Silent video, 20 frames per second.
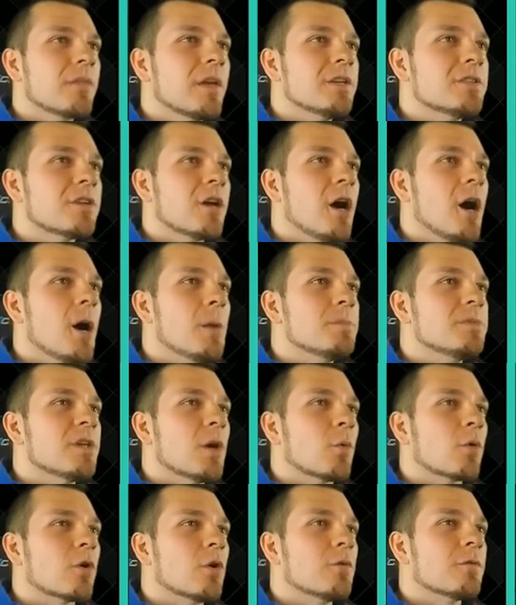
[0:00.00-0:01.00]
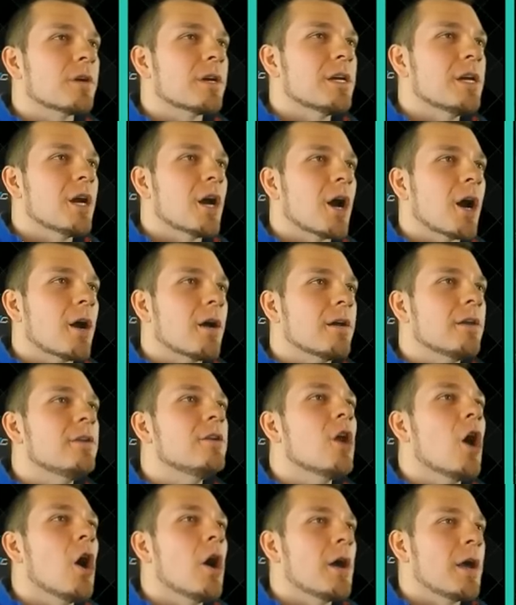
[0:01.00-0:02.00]
his cubs that were over here,
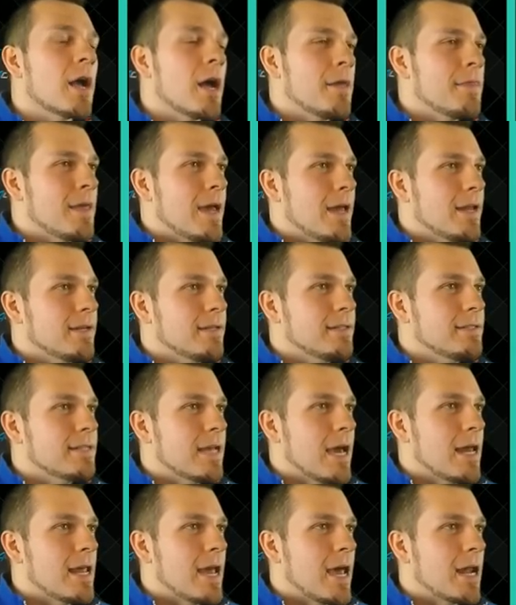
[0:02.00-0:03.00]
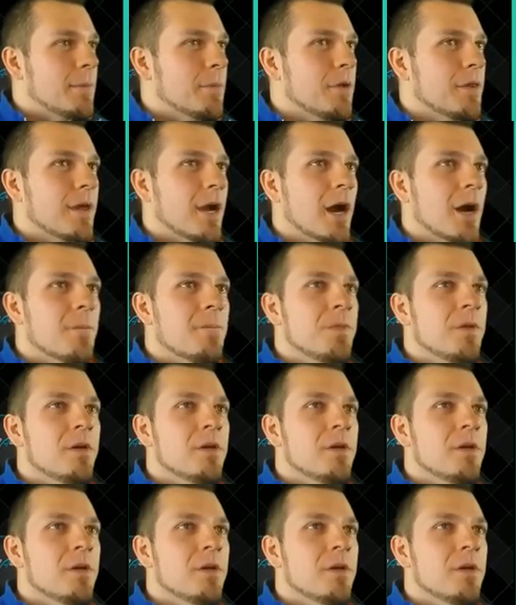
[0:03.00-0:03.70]
gnawing on that dead animal there.